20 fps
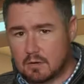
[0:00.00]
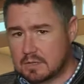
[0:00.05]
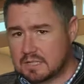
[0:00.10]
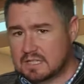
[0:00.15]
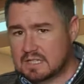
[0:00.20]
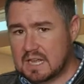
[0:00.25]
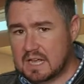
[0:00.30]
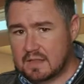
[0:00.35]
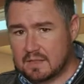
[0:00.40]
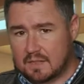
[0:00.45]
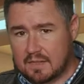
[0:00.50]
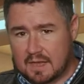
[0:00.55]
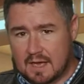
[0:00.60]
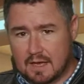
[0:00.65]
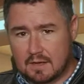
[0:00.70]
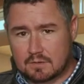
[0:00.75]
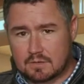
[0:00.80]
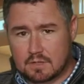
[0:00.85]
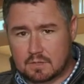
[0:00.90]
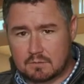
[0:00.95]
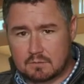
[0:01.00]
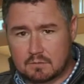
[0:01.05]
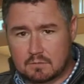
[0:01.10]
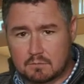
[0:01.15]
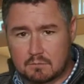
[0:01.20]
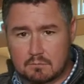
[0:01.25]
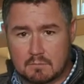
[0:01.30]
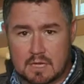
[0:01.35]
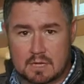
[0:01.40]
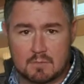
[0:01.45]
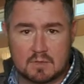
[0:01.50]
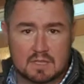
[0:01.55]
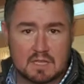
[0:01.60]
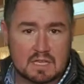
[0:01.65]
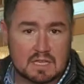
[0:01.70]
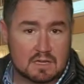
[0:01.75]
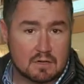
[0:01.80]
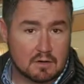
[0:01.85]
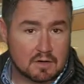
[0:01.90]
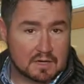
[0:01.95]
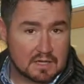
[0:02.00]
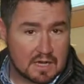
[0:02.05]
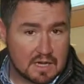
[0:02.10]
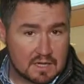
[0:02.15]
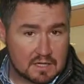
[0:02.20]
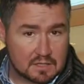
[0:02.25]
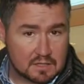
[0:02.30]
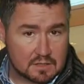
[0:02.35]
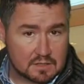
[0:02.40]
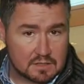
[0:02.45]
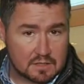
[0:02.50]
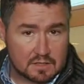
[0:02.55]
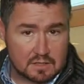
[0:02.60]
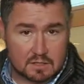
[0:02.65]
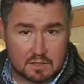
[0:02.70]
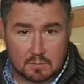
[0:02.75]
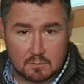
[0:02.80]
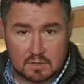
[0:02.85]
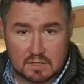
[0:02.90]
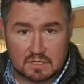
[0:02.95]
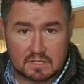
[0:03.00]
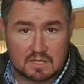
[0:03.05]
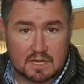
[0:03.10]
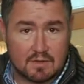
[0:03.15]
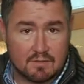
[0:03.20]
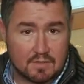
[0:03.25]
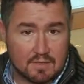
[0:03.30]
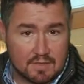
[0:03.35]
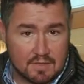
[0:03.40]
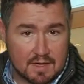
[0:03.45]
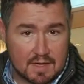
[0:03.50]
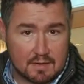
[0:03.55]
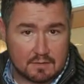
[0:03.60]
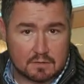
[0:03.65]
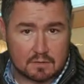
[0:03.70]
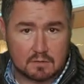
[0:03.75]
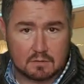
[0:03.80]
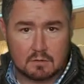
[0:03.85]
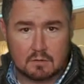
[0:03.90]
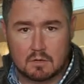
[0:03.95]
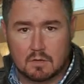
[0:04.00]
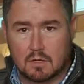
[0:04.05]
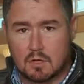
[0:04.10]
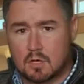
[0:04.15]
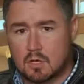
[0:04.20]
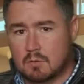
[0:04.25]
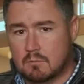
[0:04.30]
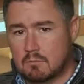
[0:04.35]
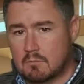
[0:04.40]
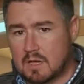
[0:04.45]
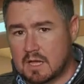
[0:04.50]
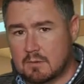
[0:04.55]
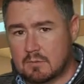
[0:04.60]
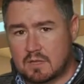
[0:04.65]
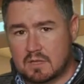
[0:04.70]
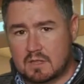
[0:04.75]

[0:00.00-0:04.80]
is $10,000. Maybe the irrigation system is $7,000. Maybe